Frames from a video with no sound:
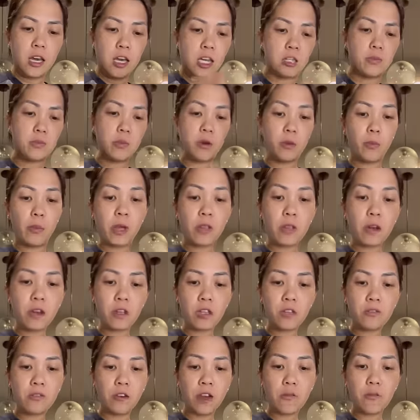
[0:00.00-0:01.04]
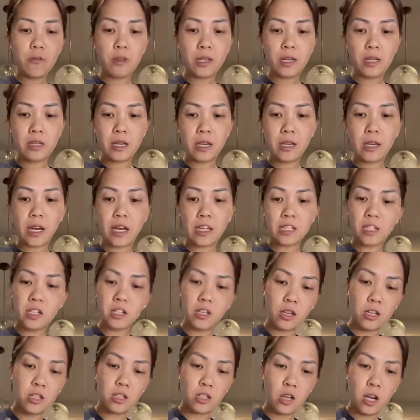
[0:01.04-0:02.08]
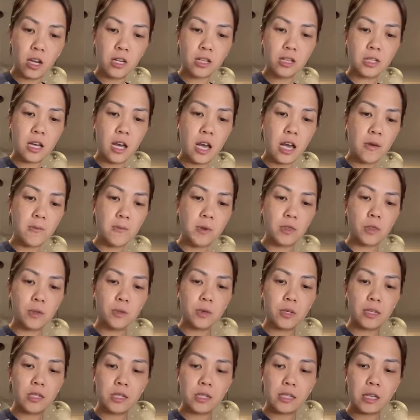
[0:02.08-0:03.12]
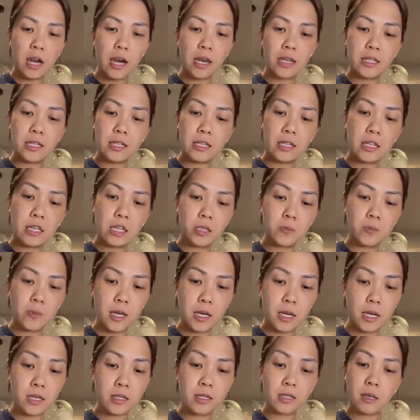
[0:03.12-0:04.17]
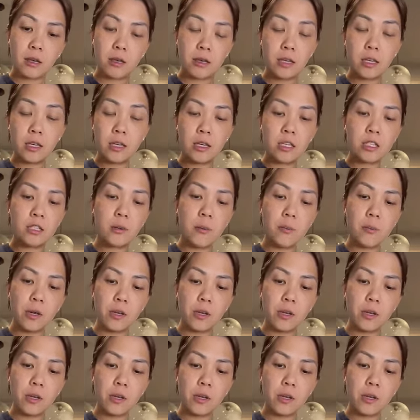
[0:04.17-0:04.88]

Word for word: It's been way longer than five minutes. I actually lost track of time, but the reason I did is because kids,